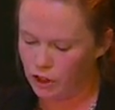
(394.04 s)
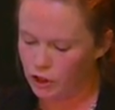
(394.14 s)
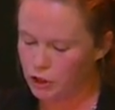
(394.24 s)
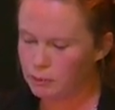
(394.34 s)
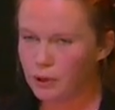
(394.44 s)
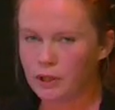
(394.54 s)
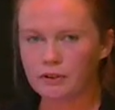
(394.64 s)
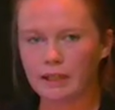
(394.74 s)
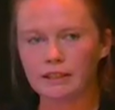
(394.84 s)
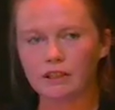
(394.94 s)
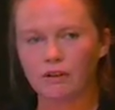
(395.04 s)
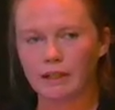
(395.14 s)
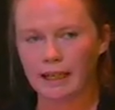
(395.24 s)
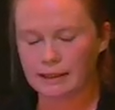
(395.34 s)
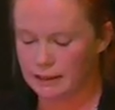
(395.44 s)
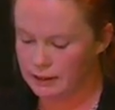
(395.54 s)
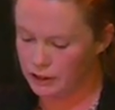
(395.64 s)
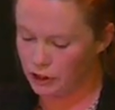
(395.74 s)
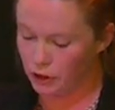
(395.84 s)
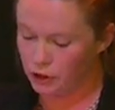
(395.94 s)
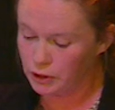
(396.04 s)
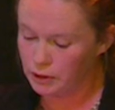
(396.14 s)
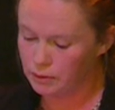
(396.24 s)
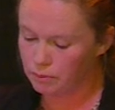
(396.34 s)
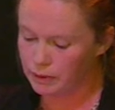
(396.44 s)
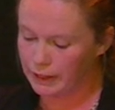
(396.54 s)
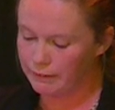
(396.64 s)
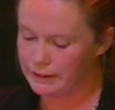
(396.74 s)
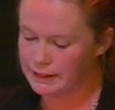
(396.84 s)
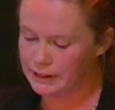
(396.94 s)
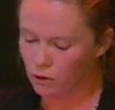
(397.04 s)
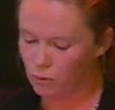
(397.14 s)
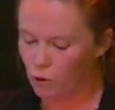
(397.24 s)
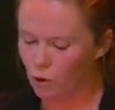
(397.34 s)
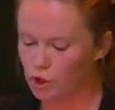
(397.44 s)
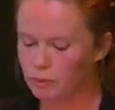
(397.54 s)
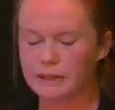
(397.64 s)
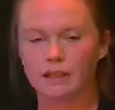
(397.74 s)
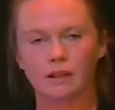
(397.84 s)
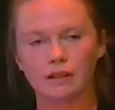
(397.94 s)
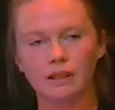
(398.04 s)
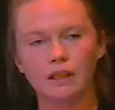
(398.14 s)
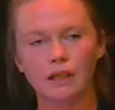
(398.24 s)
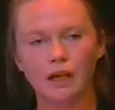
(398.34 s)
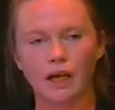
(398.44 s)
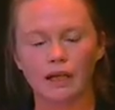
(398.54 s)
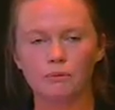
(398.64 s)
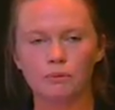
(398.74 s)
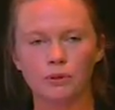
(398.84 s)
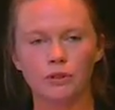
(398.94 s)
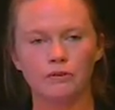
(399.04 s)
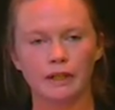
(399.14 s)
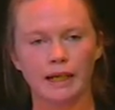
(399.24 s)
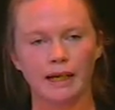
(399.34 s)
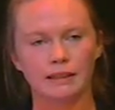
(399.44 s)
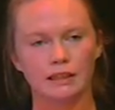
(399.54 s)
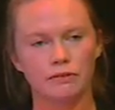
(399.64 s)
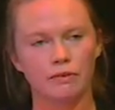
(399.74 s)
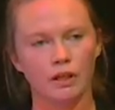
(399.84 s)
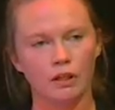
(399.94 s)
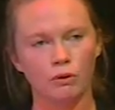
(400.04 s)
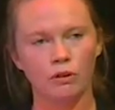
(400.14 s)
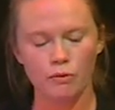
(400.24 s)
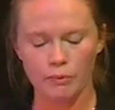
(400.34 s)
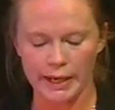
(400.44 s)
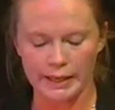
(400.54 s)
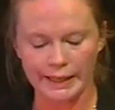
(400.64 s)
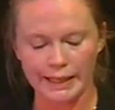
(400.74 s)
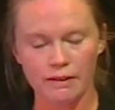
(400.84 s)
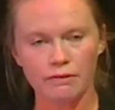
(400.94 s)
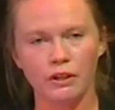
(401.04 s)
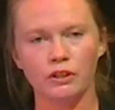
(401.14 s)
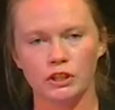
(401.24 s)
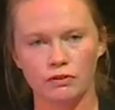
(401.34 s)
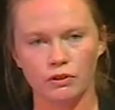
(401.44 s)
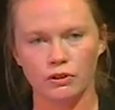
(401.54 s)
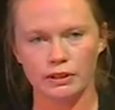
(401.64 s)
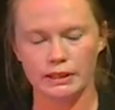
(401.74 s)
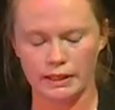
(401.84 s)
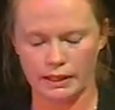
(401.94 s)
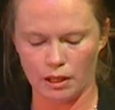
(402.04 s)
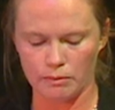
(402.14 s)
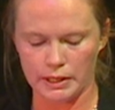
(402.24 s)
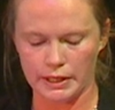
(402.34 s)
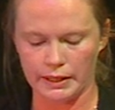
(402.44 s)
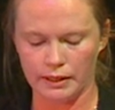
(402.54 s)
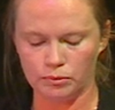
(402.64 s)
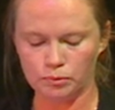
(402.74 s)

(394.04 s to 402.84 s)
So progress on access is good, but there is still more to be done, and improving access further will remain a key focus for us in the coming year.